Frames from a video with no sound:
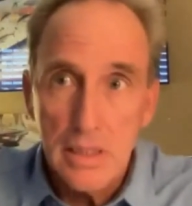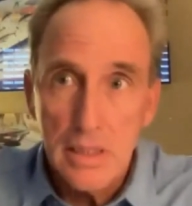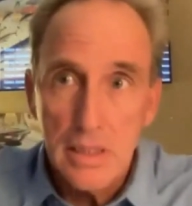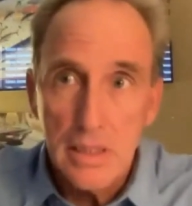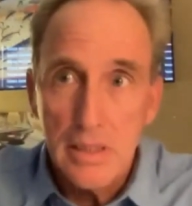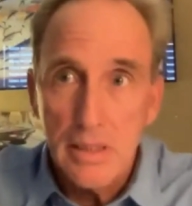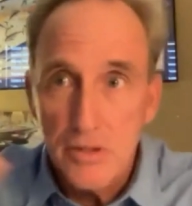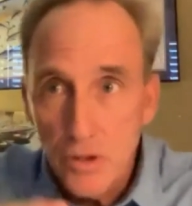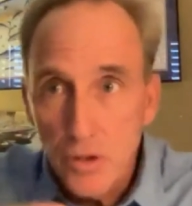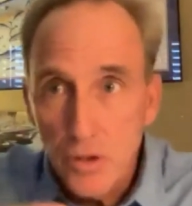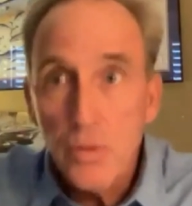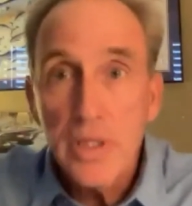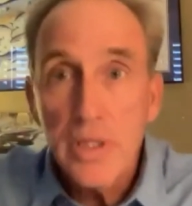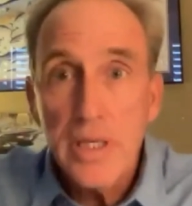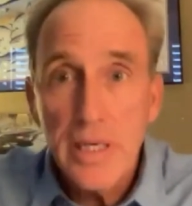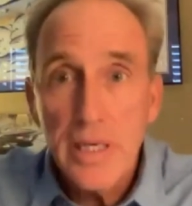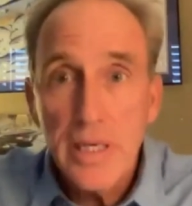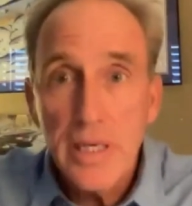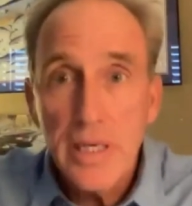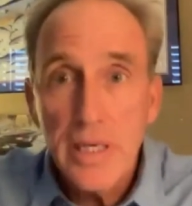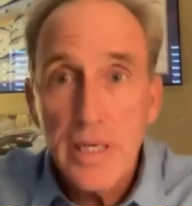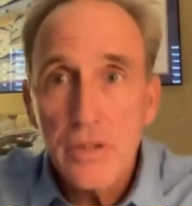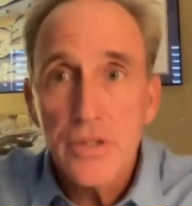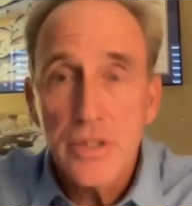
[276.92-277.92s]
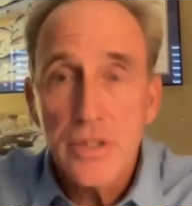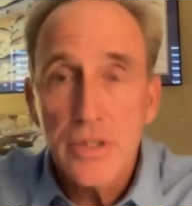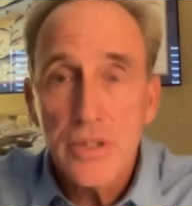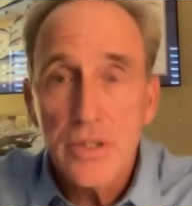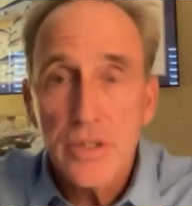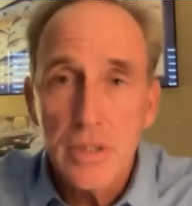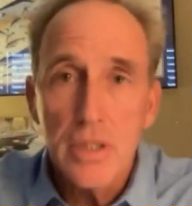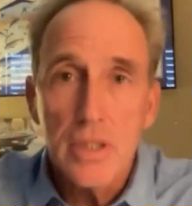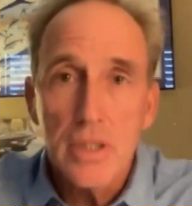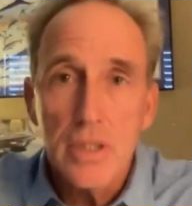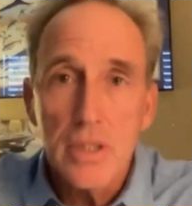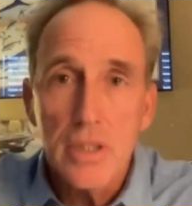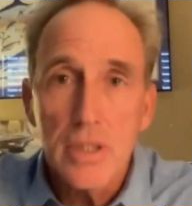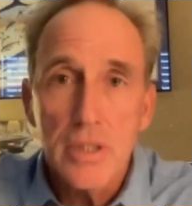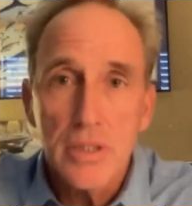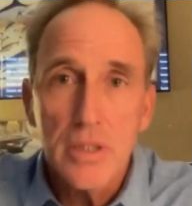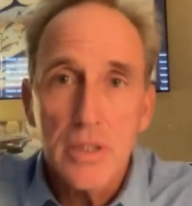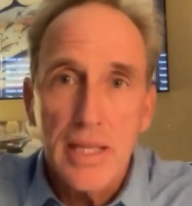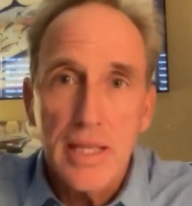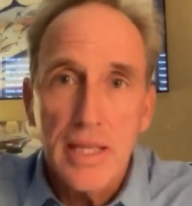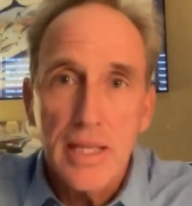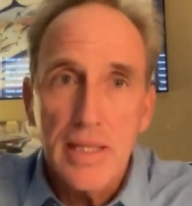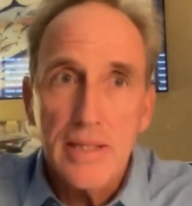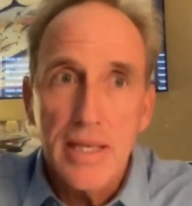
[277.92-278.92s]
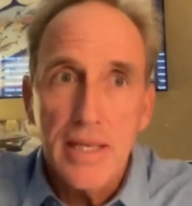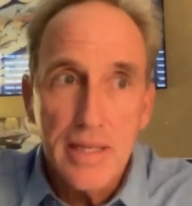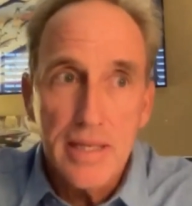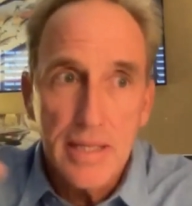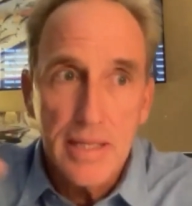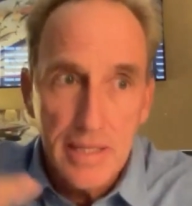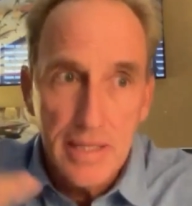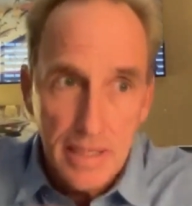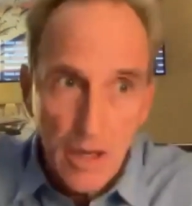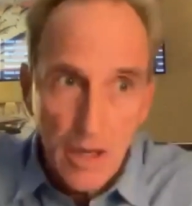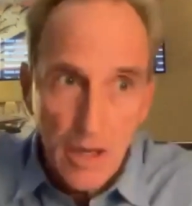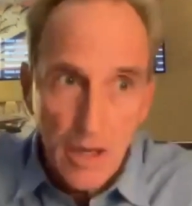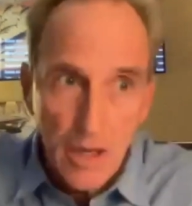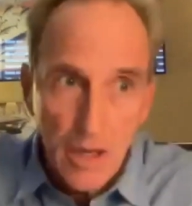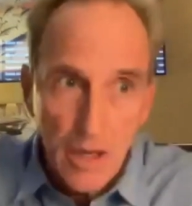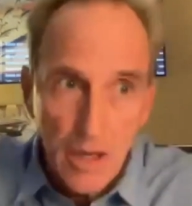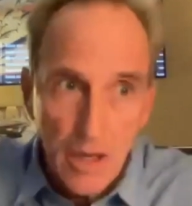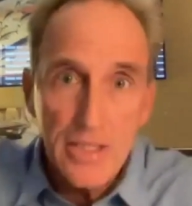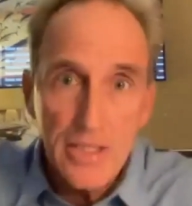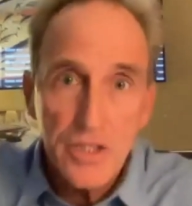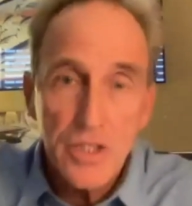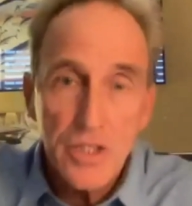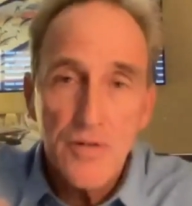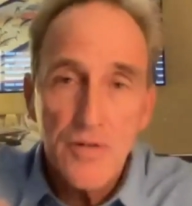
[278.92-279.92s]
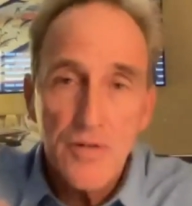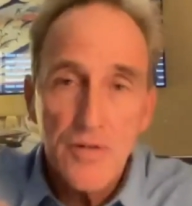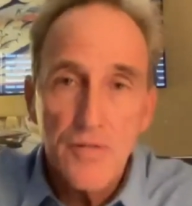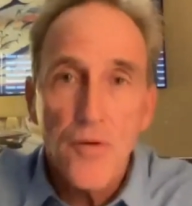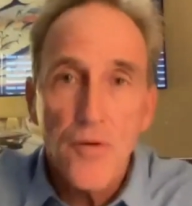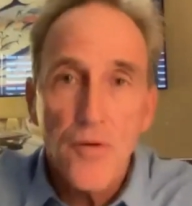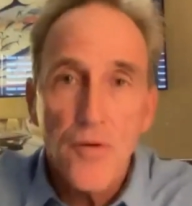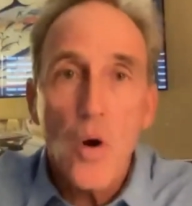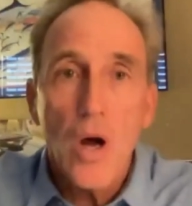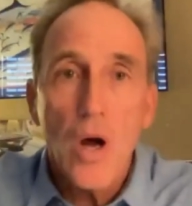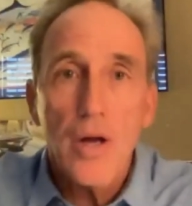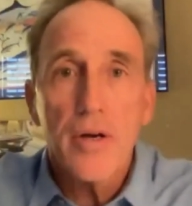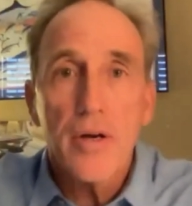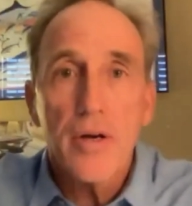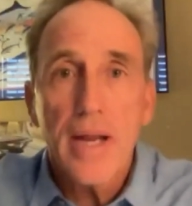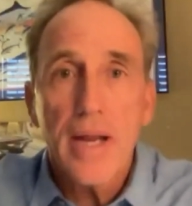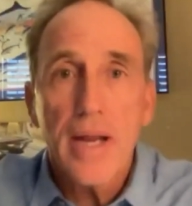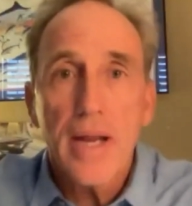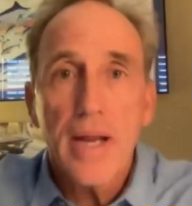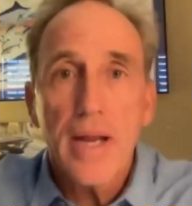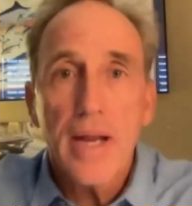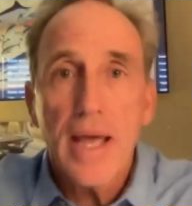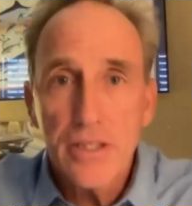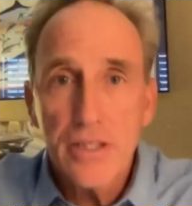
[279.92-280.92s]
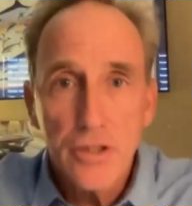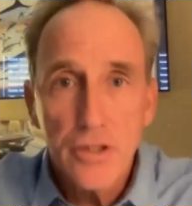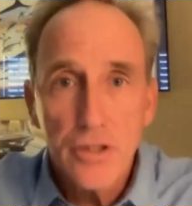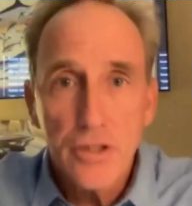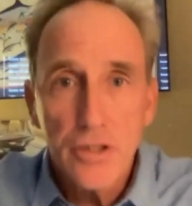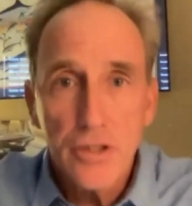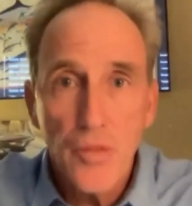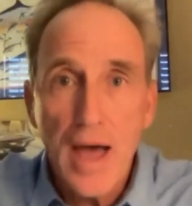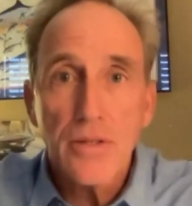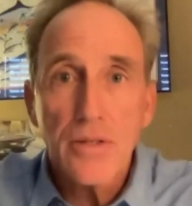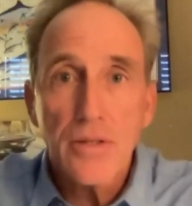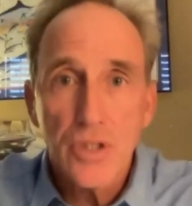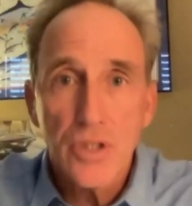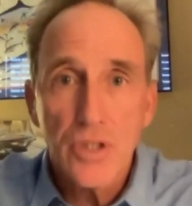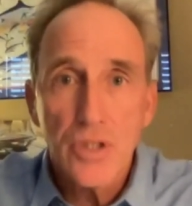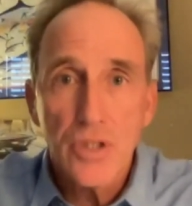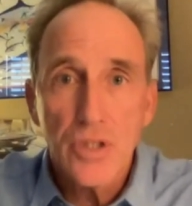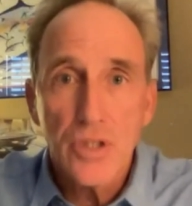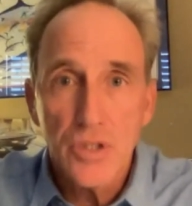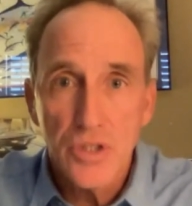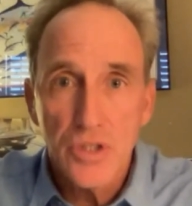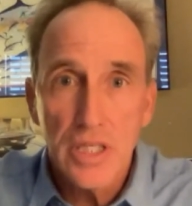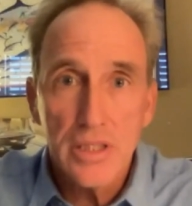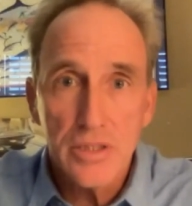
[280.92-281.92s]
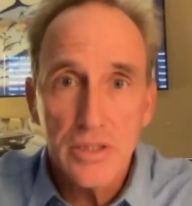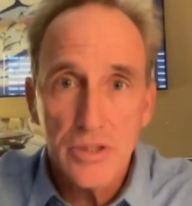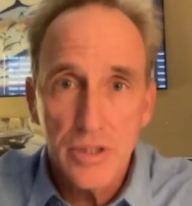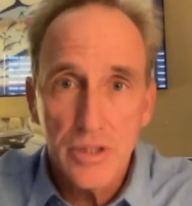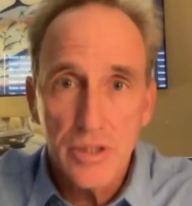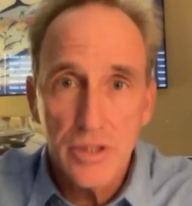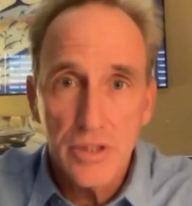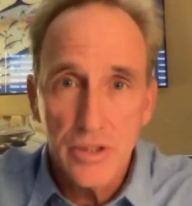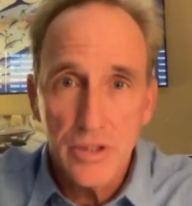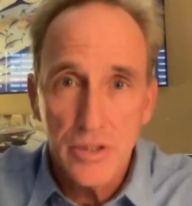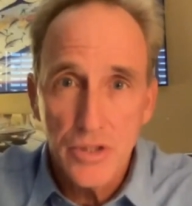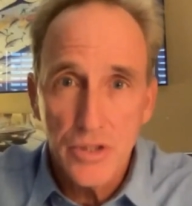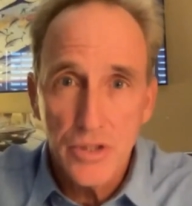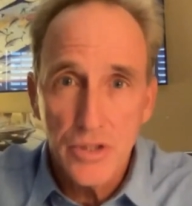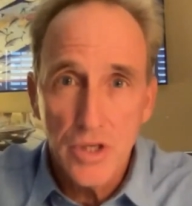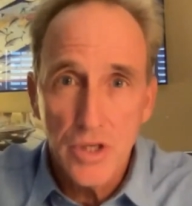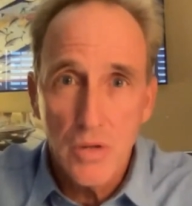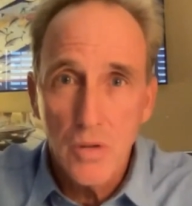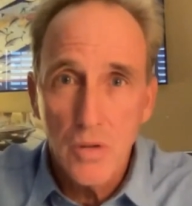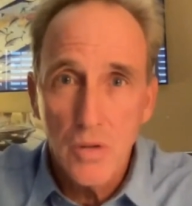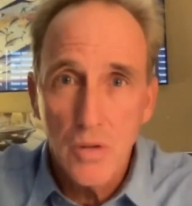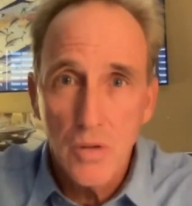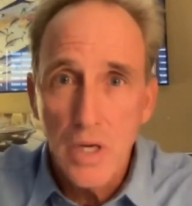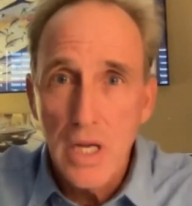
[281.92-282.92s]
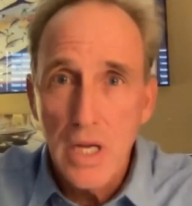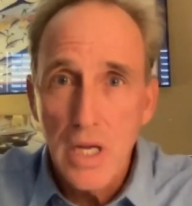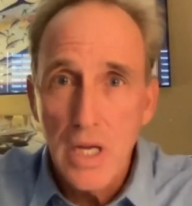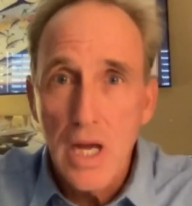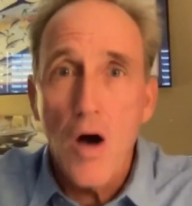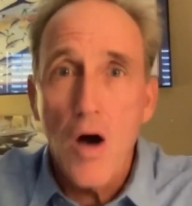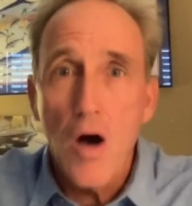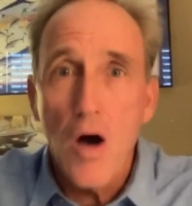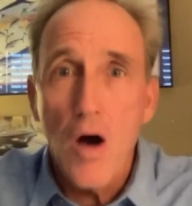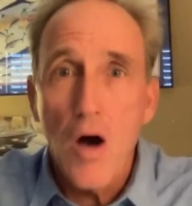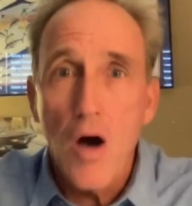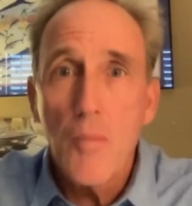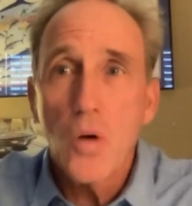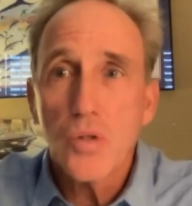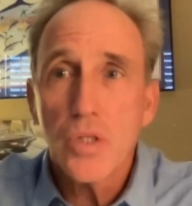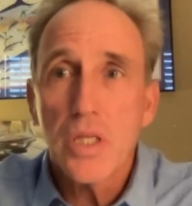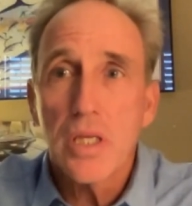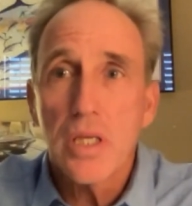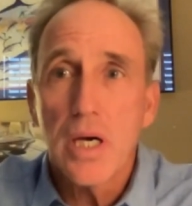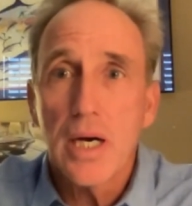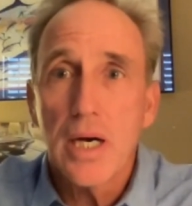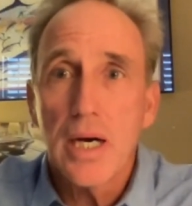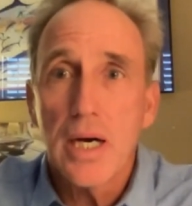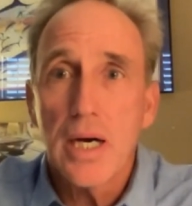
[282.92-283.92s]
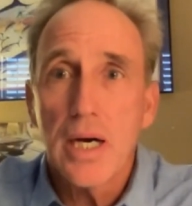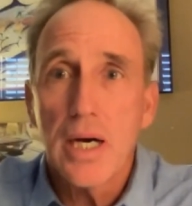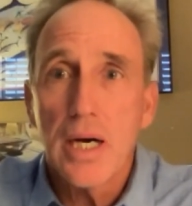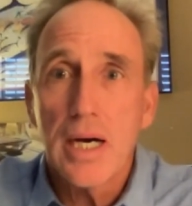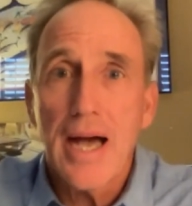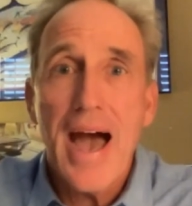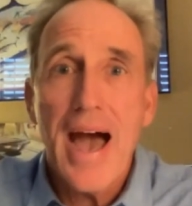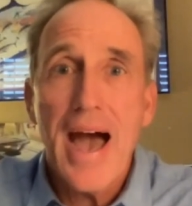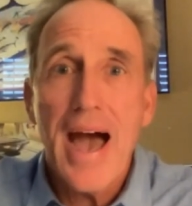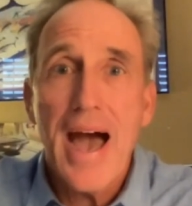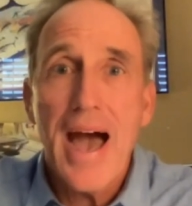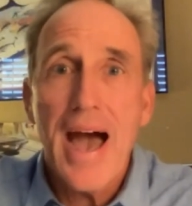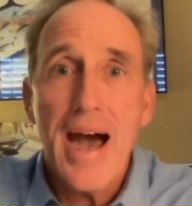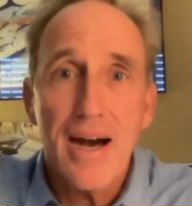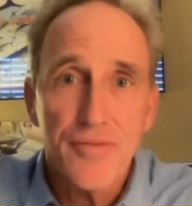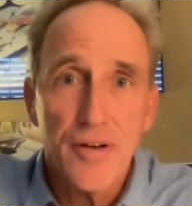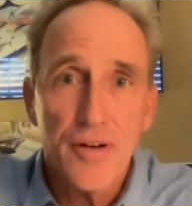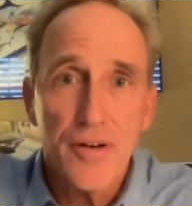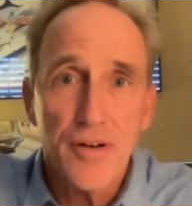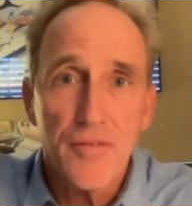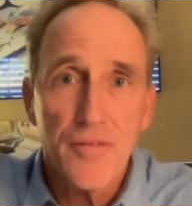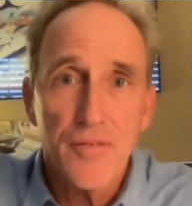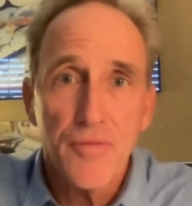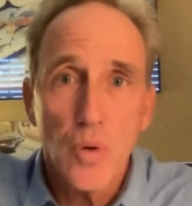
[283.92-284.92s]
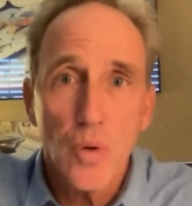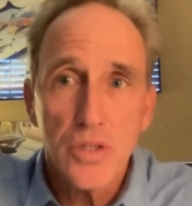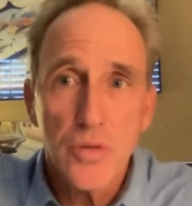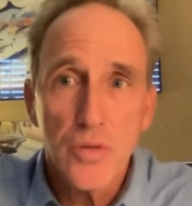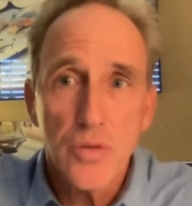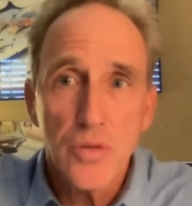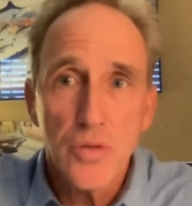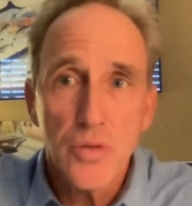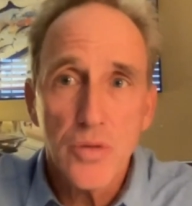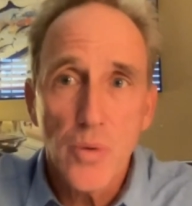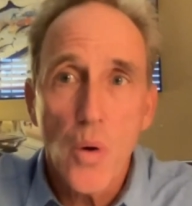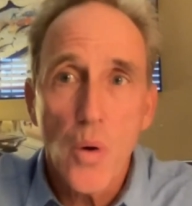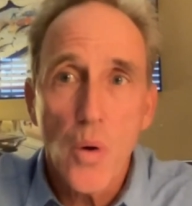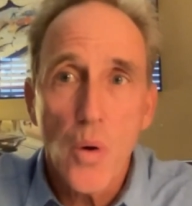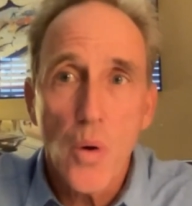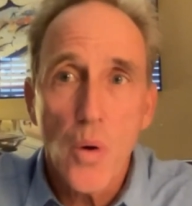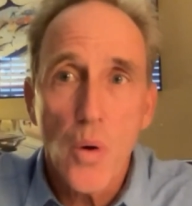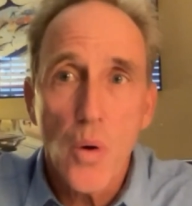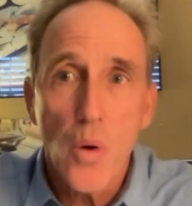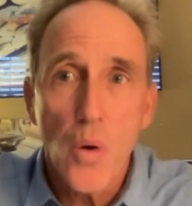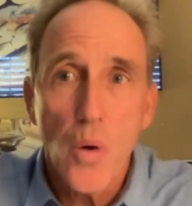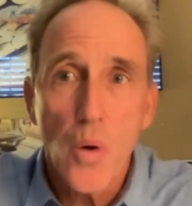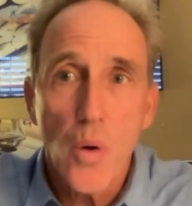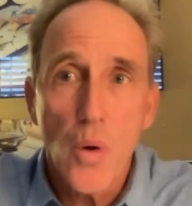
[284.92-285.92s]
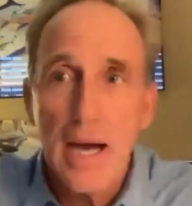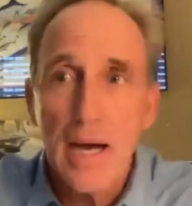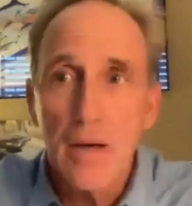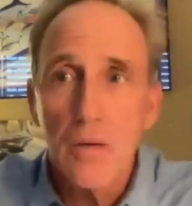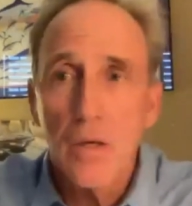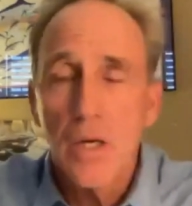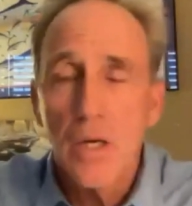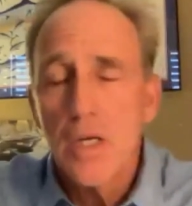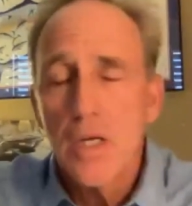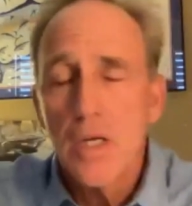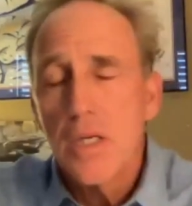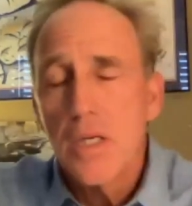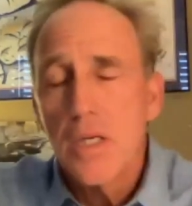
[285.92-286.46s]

2 years to, in our case, 482,000 signatures. So almost half of what's required now.